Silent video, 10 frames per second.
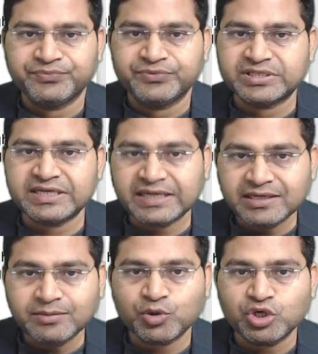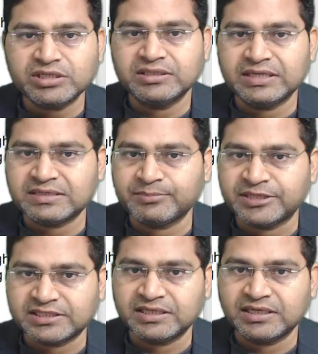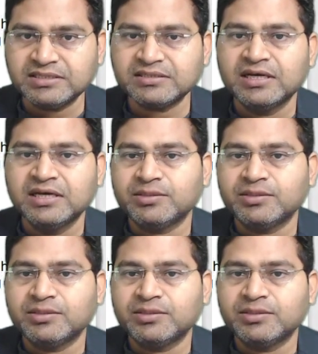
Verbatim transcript: The second point they are mentioning is